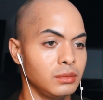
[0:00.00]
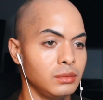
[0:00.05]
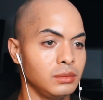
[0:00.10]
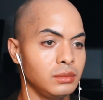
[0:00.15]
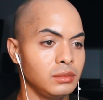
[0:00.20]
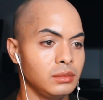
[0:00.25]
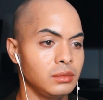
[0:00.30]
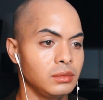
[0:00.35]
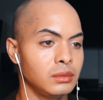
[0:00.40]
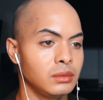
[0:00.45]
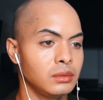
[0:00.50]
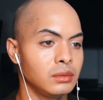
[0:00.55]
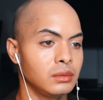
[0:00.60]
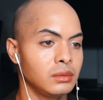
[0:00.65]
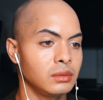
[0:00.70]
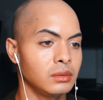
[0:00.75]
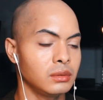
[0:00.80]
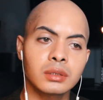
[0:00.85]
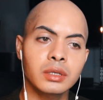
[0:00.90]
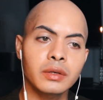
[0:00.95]
Ooh.
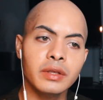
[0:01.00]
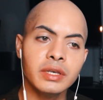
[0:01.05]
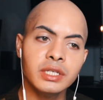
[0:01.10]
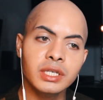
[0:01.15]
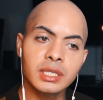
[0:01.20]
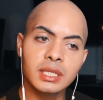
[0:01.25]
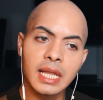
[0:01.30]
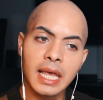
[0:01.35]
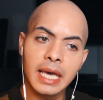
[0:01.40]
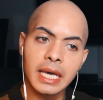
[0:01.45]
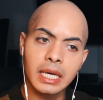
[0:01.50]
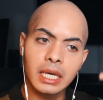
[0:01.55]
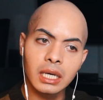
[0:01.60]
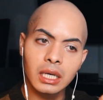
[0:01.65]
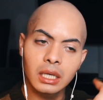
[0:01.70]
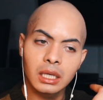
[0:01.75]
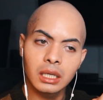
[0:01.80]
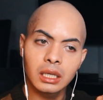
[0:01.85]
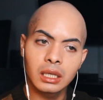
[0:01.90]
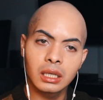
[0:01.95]
So they just like
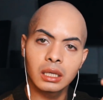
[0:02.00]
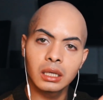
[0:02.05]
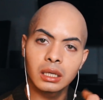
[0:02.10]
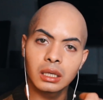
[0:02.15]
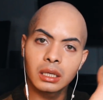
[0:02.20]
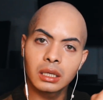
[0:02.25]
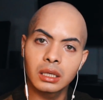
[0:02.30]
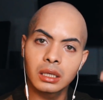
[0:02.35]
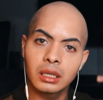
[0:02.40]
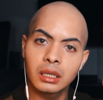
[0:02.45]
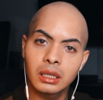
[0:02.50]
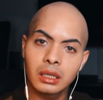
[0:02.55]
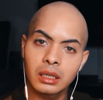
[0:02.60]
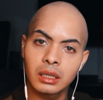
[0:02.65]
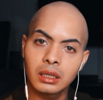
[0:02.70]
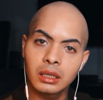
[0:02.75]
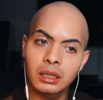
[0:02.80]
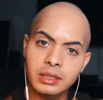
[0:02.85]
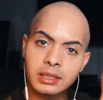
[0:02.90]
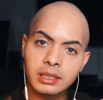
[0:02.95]

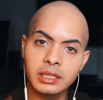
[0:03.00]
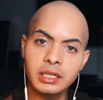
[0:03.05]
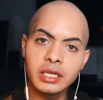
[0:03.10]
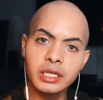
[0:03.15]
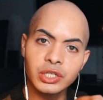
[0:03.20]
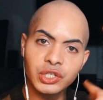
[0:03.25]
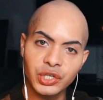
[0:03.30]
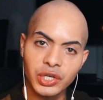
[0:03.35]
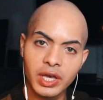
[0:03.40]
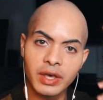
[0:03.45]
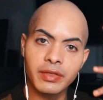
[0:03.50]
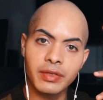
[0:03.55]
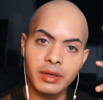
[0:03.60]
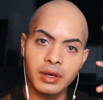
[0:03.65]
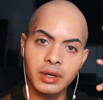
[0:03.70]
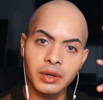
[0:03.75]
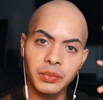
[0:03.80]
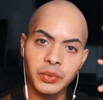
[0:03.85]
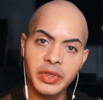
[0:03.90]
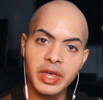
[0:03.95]
see each
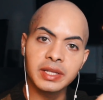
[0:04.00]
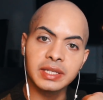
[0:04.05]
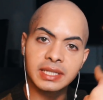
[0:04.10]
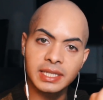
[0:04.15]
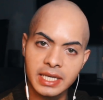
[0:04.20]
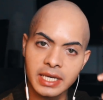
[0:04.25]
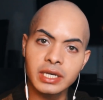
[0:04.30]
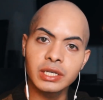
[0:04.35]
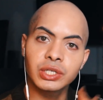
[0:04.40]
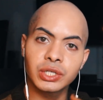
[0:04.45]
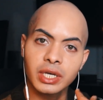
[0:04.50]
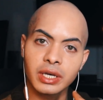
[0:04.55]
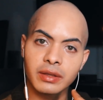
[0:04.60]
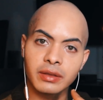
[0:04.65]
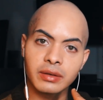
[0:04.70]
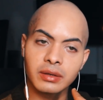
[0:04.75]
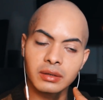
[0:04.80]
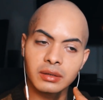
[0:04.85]
other without seeing each other.